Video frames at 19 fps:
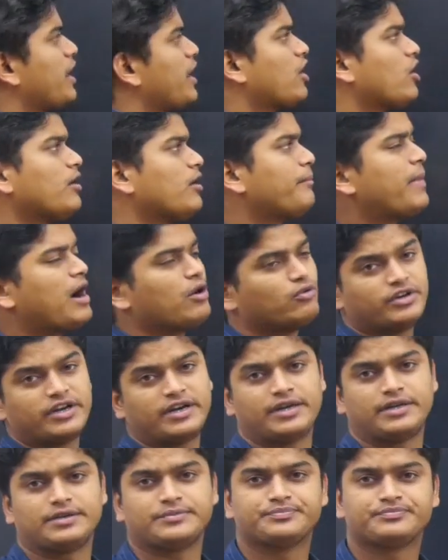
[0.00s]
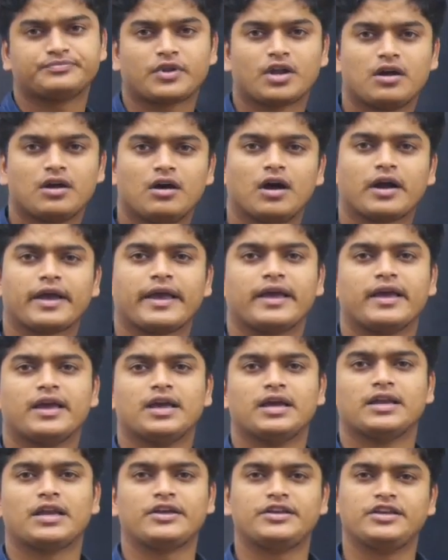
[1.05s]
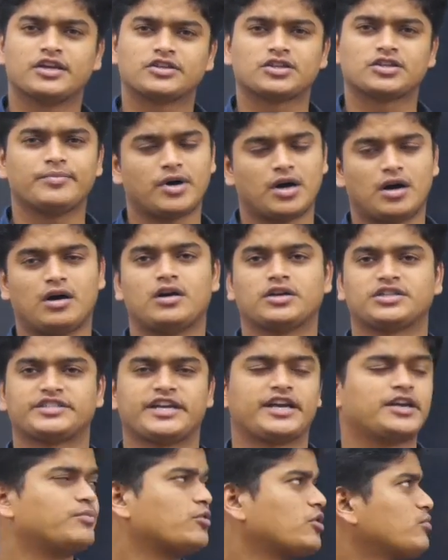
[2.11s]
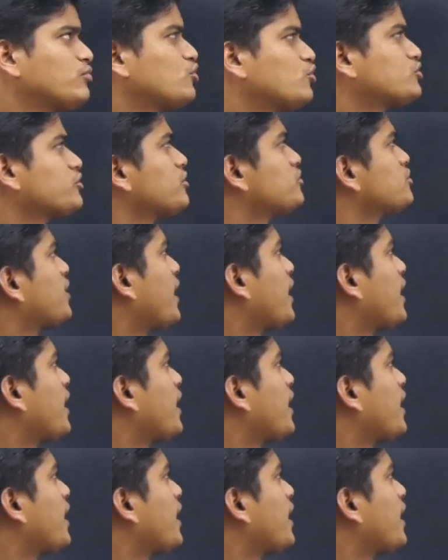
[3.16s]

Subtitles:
a boundary, okay. Now here some state board books also